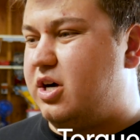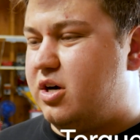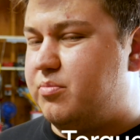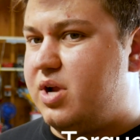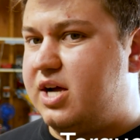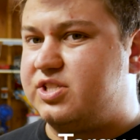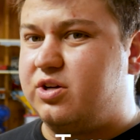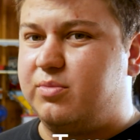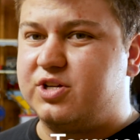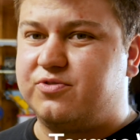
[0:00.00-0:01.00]
Not
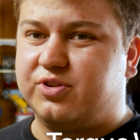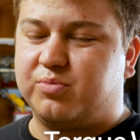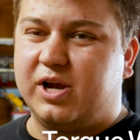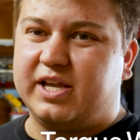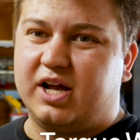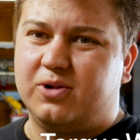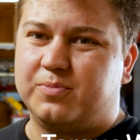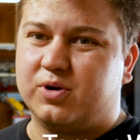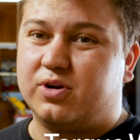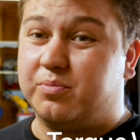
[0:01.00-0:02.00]
so much for the brake
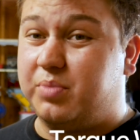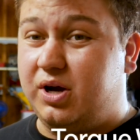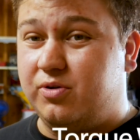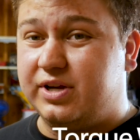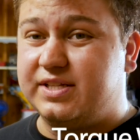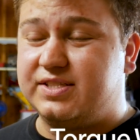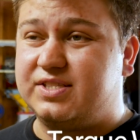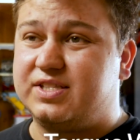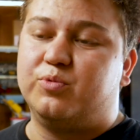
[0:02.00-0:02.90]
caliper components.